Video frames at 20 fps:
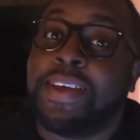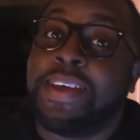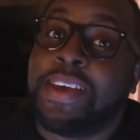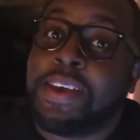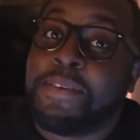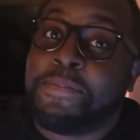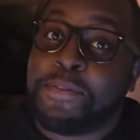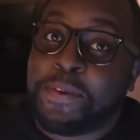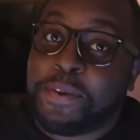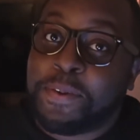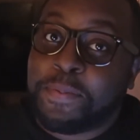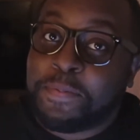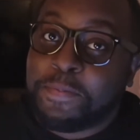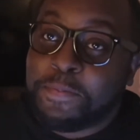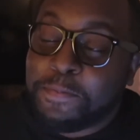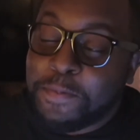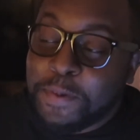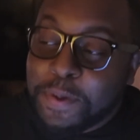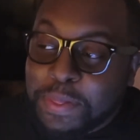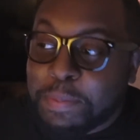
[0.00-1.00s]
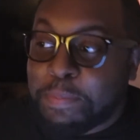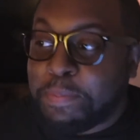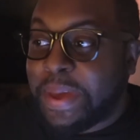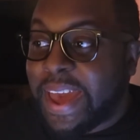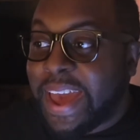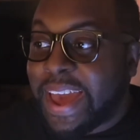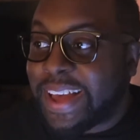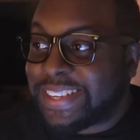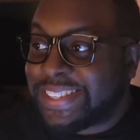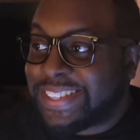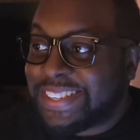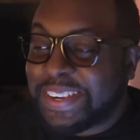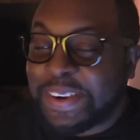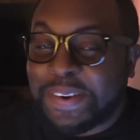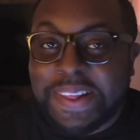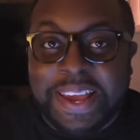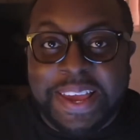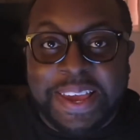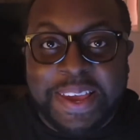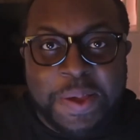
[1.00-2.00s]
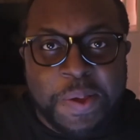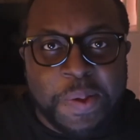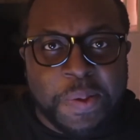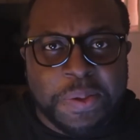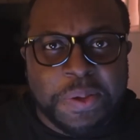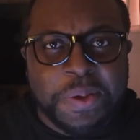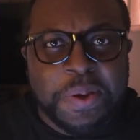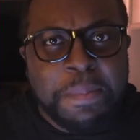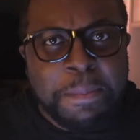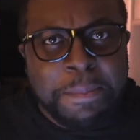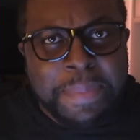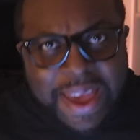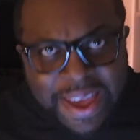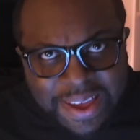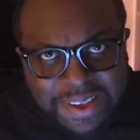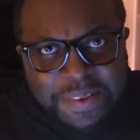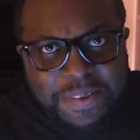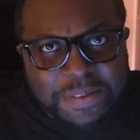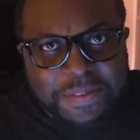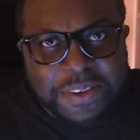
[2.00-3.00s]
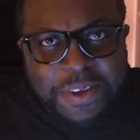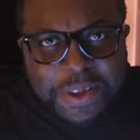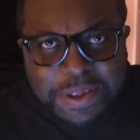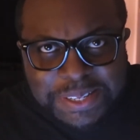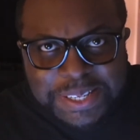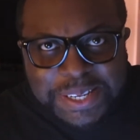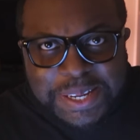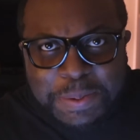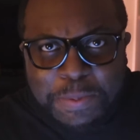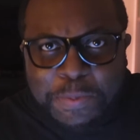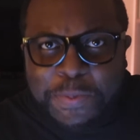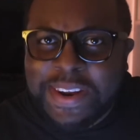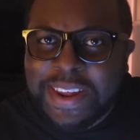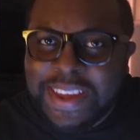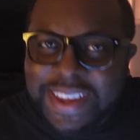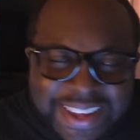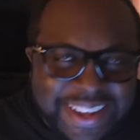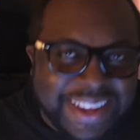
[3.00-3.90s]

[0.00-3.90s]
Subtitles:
If you're from the past and you're like, yo, you're back on YouTube?